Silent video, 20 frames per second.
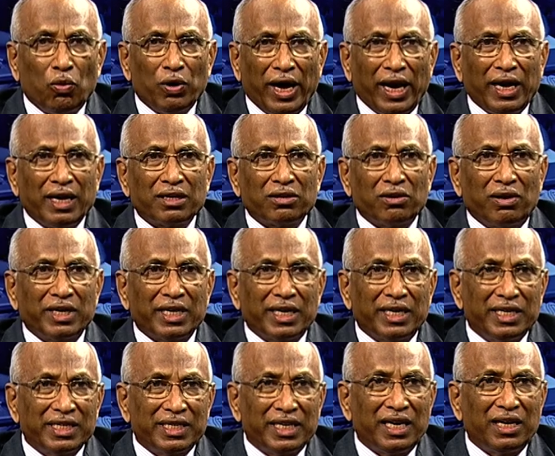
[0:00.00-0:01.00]
electronic
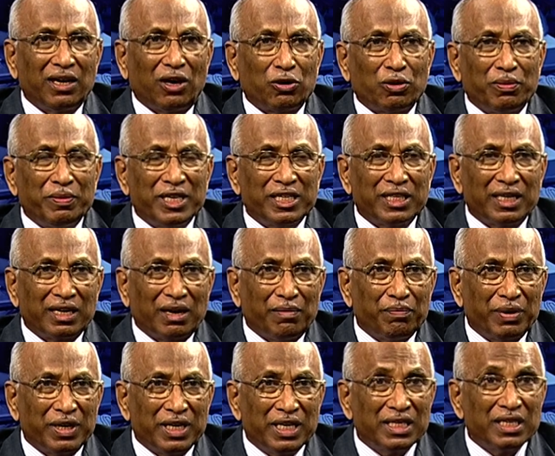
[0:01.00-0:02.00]
design automation
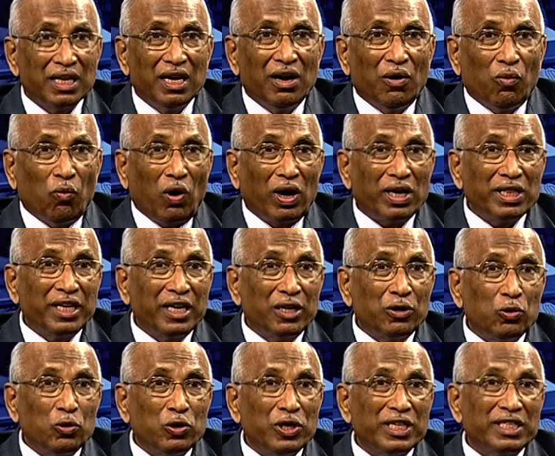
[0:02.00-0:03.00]
companies. What they
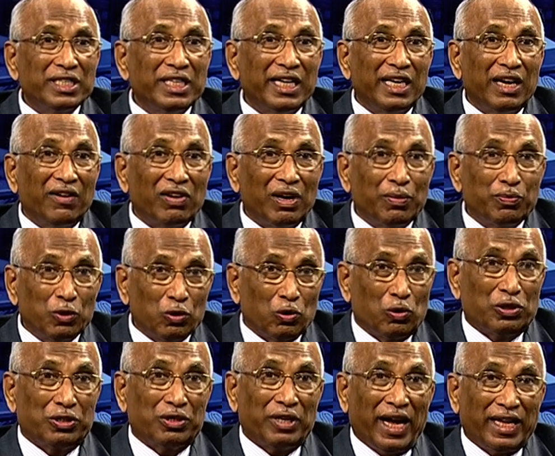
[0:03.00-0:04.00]
do is they develop
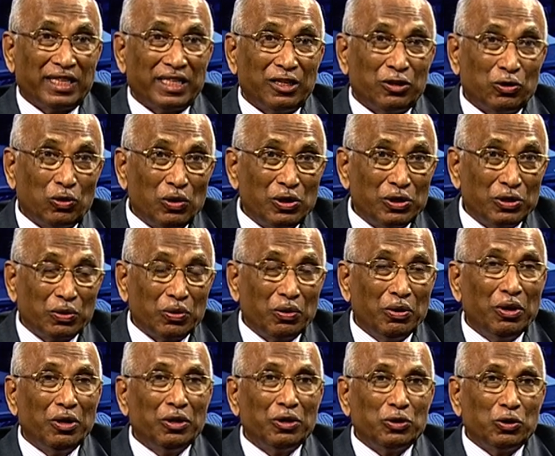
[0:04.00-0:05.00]
tools. As I told you,
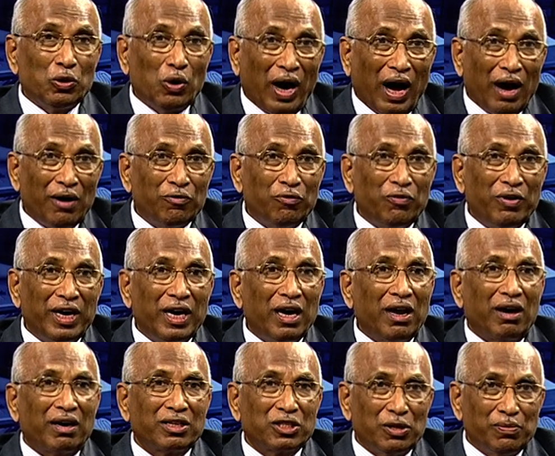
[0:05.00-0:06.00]
you have
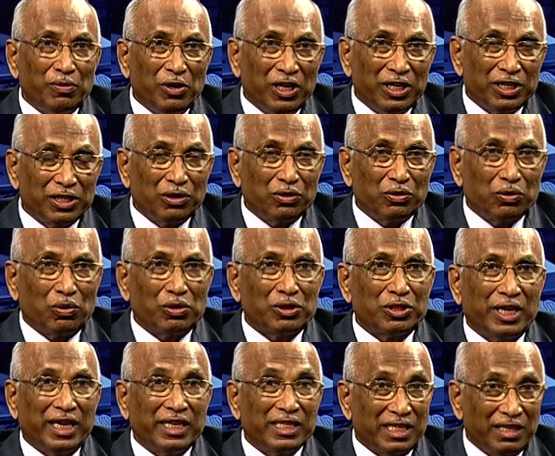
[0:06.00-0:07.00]
Verilog simulation tools,
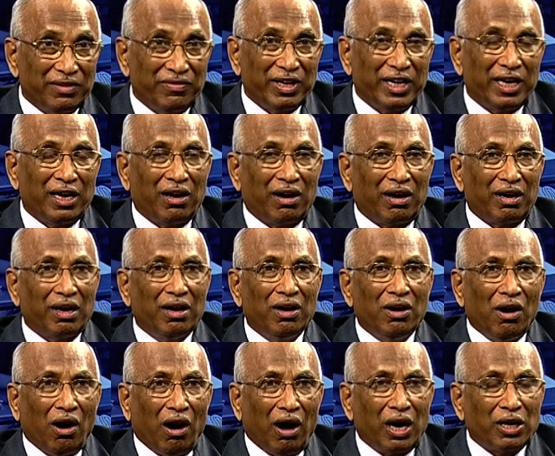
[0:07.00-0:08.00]
NC Verilog,
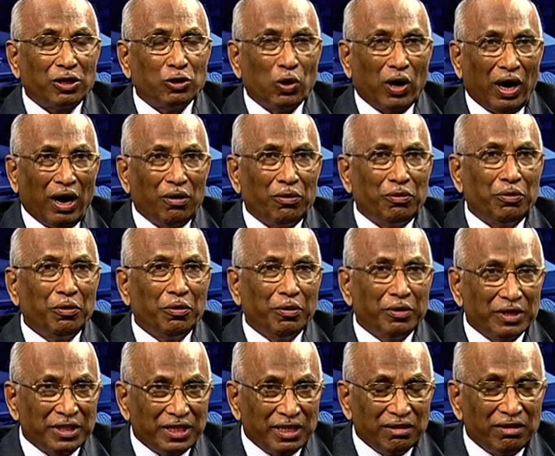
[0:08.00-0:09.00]
or you have
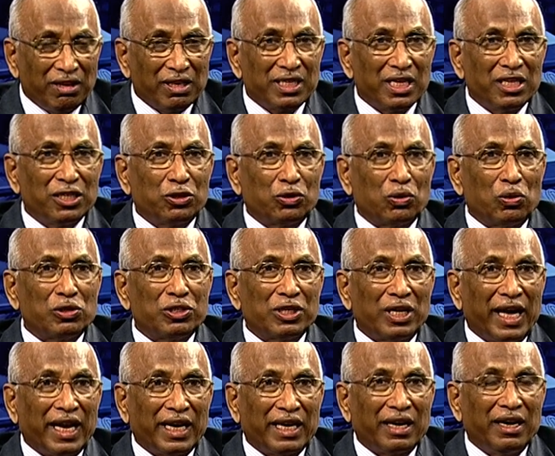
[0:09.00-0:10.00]
synthesis tools
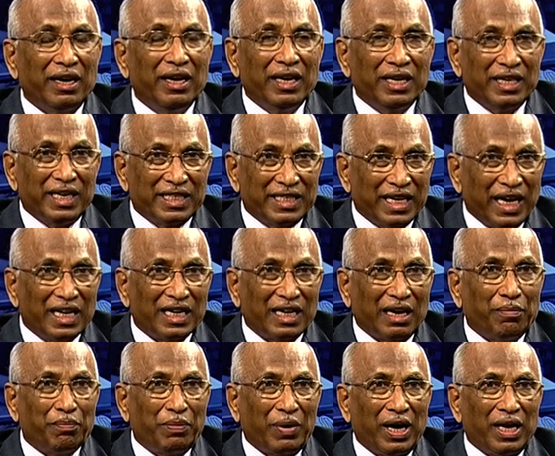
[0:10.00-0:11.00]
like design
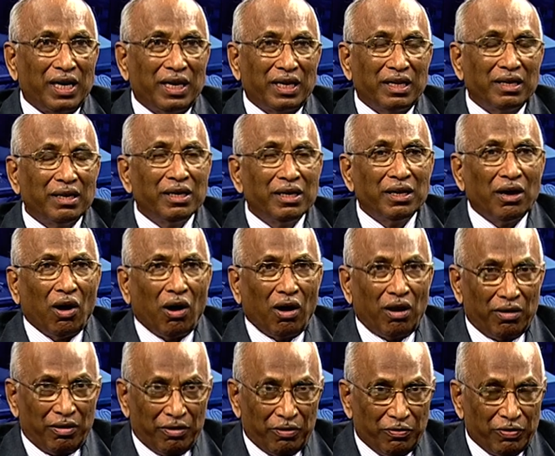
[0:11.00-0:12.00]
compiler
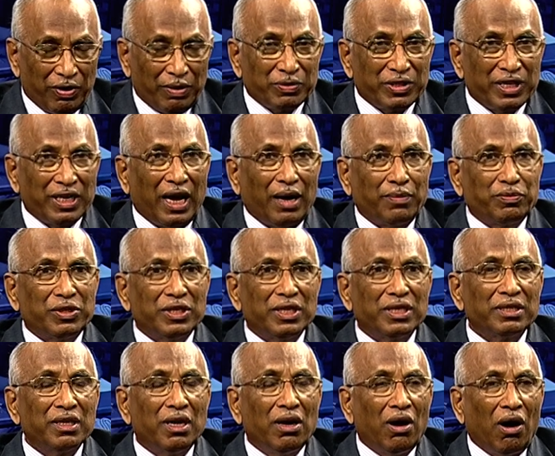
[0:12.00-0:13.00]
uh, from
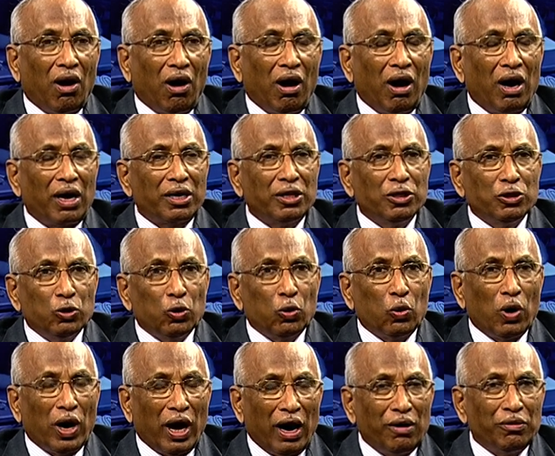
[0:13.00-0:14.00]
Synopsys, or you
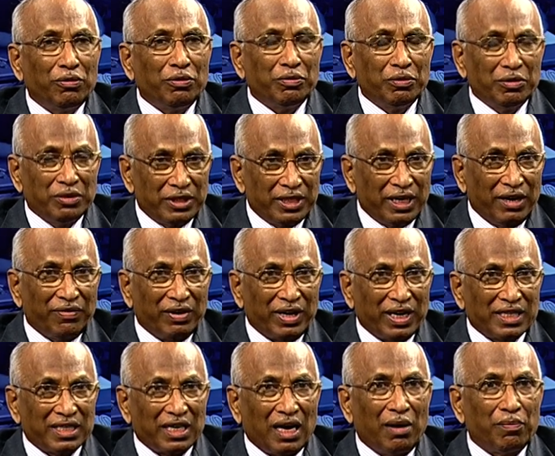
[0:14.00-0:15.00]
have say for
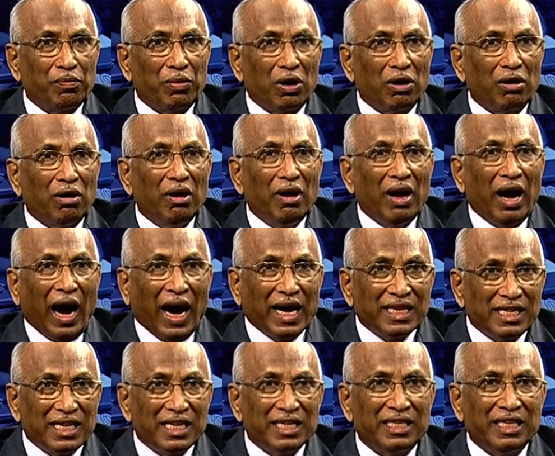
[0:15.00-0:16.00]
example
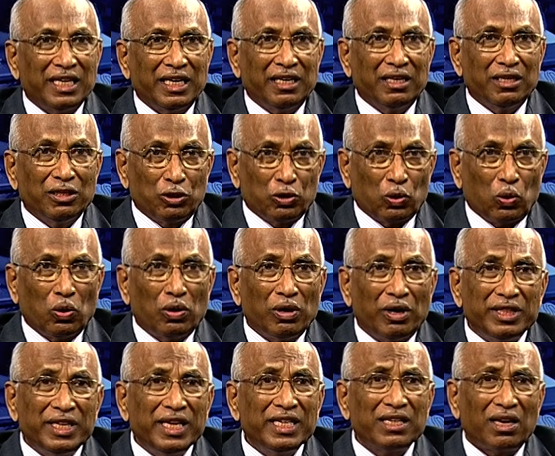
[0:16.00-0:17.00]
ICC tool.
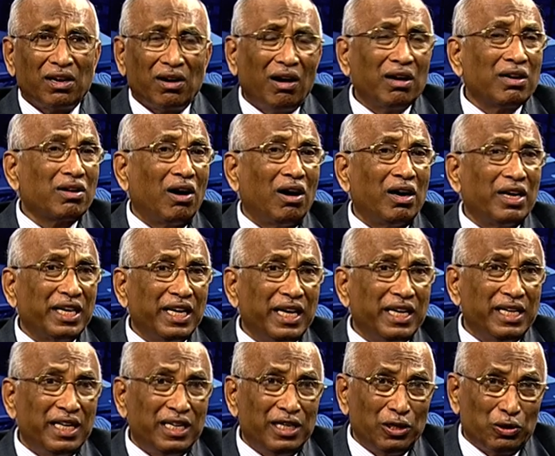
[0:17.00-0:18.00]
These are all called
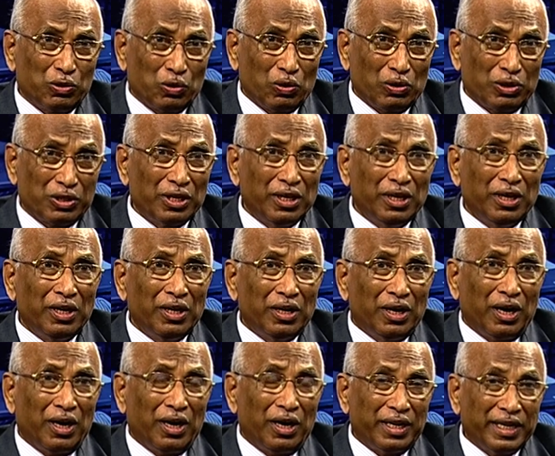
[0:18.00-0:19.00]
EDD tools,
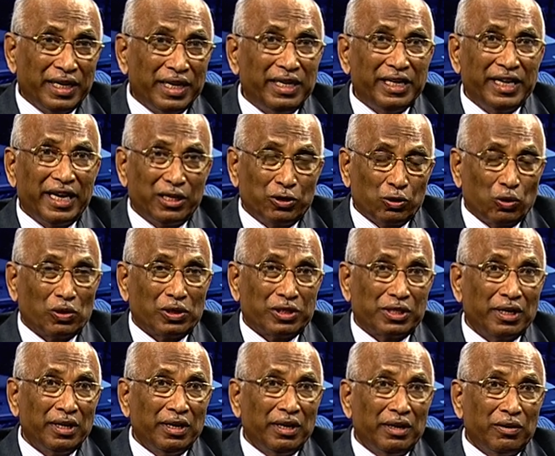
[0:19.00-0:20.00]
uh, EDA
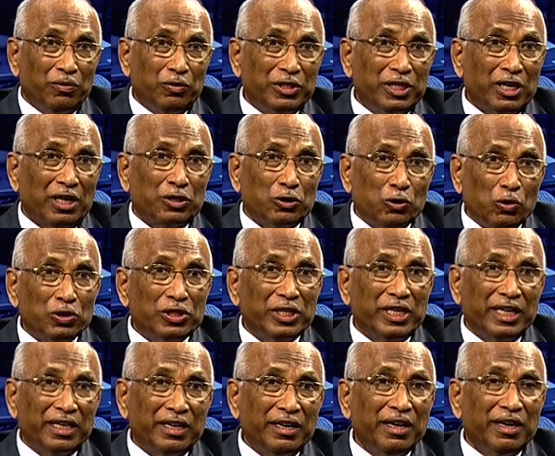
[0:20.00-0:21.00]
tools which are used
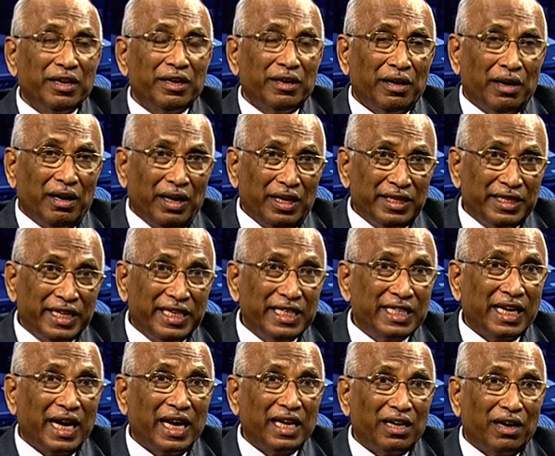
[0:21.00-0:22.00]
in the
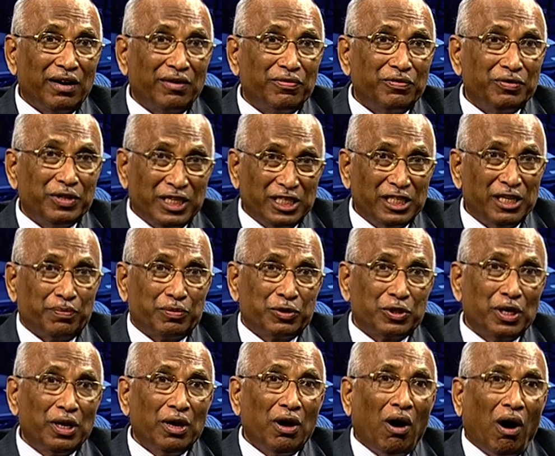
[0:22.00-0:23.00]
design of the
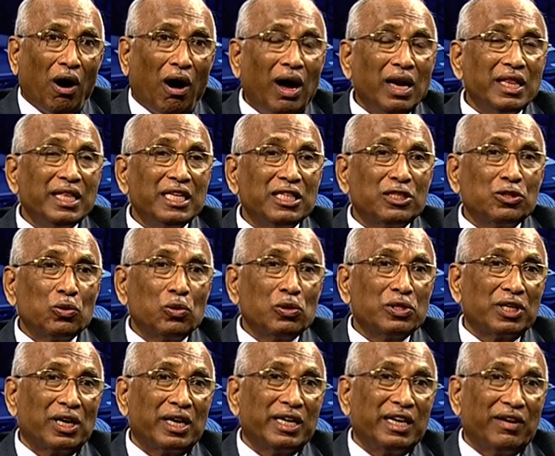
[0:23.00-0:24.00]
chips. All these
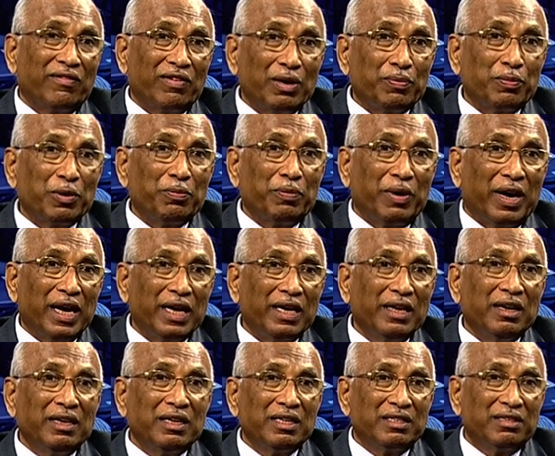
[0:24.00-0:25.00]
tools are developed by
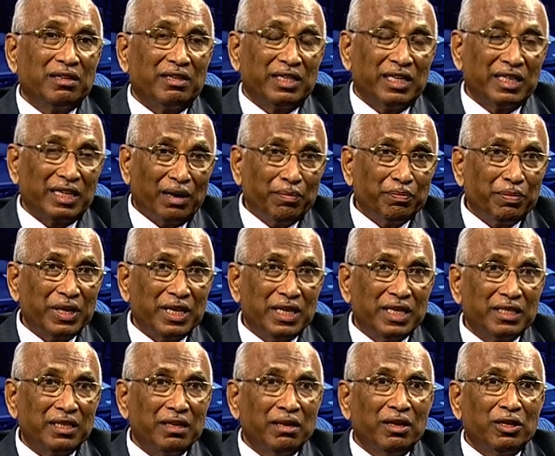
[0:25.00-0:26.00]
certain
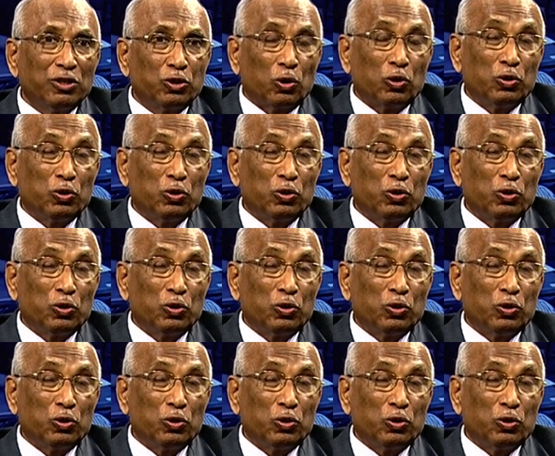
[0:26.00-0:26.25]
companies. So